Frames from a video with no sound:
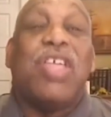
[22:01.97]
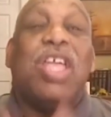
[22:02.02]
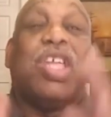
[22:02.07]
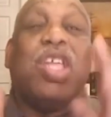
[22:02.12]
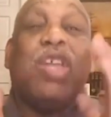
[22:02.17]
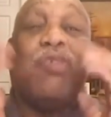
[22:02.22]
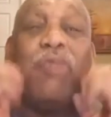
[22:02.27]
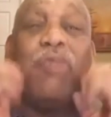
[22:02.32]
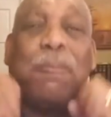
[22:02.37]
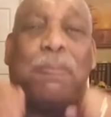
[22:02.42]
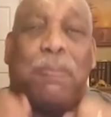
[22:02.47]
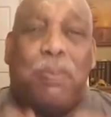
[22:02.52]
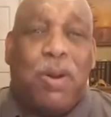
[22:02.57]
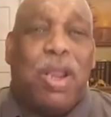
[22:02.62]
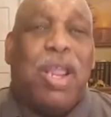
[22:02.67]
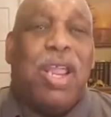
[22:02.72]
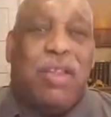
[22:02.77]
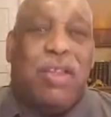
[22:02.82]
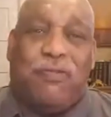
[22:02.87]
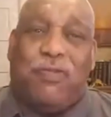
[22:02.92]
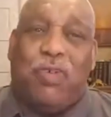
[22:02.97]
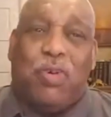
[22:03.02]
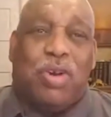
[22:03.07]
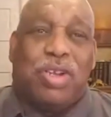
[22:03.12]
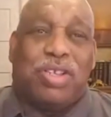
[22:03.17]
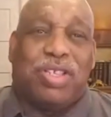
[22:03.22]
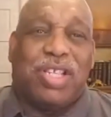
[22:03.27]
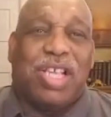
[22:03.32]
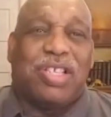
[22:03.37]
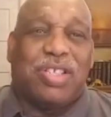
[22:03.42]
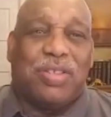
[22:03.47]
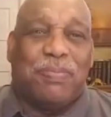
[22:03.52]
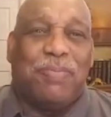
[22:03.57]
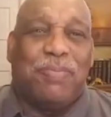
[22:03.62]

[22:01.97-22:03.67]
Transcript: Thank you for praying for us. That's the